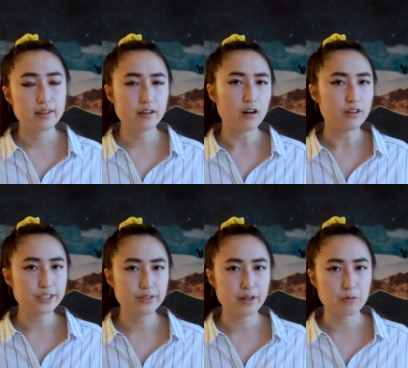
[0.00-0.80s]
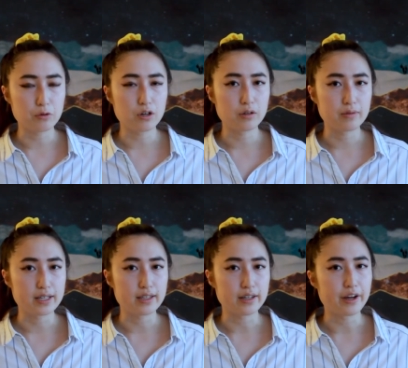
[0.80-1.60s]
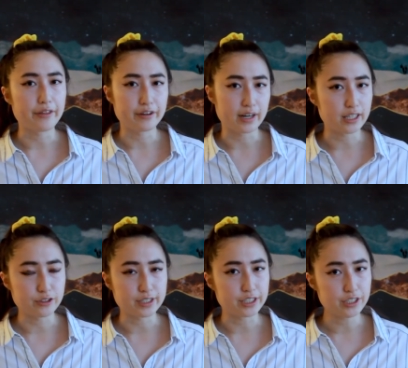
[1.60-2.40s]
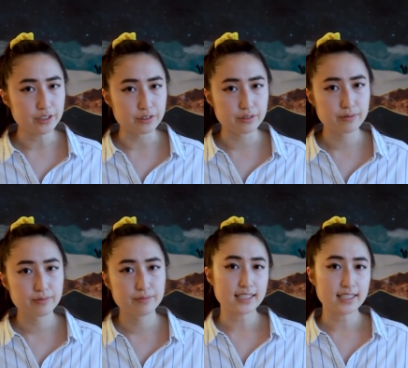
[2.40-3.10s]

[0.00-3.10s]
they're also at war with another country too.